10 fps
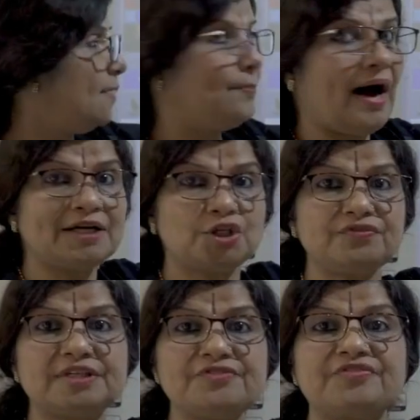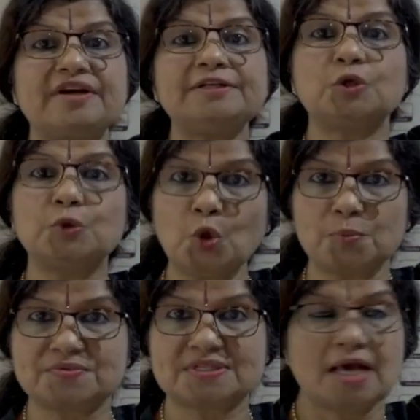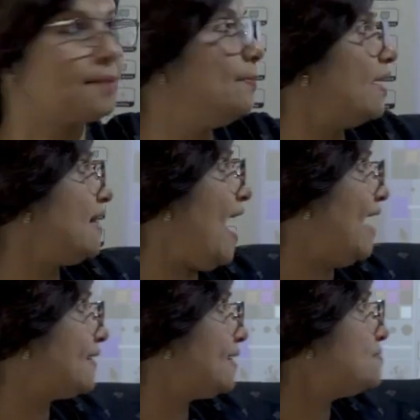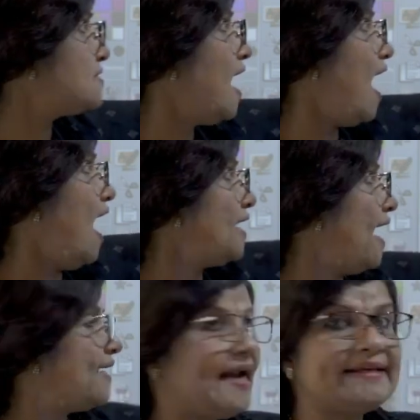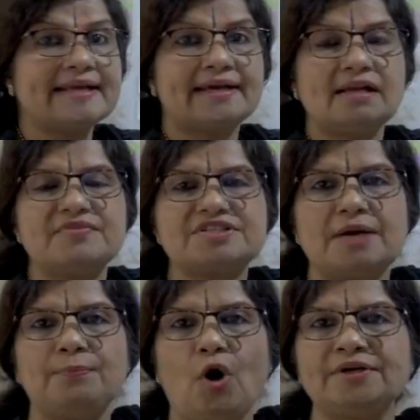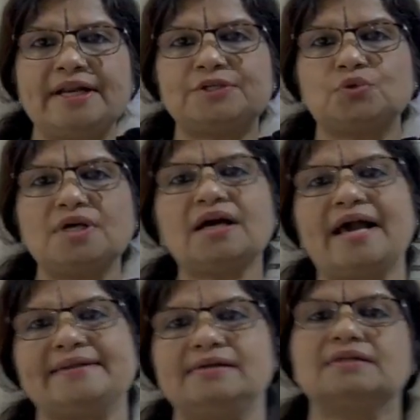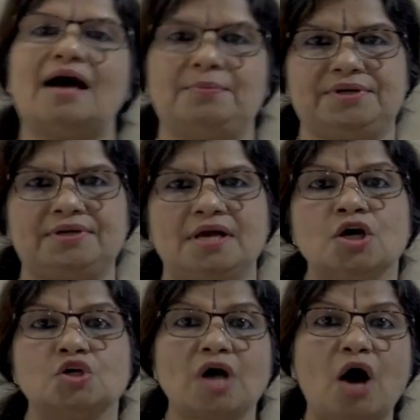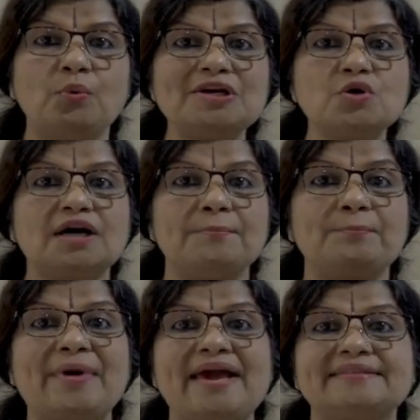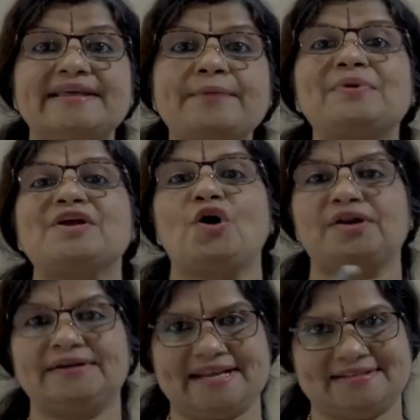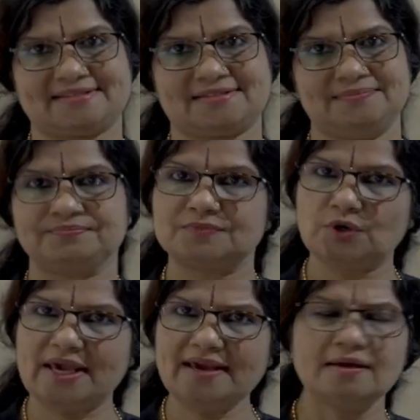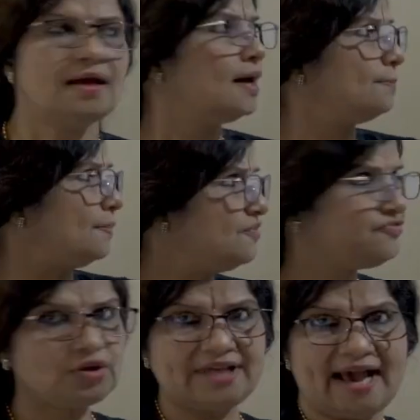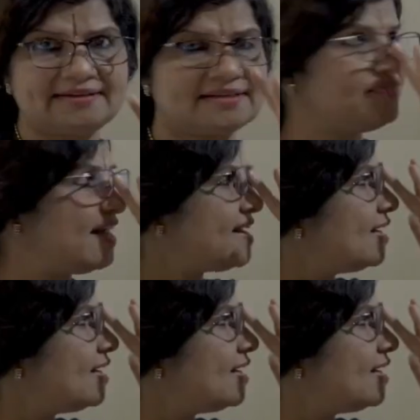a part of different groups, but the atoms are identical which are bonded to the chiral carbon. So how will you compare their priorities? Okay, but before that, it's very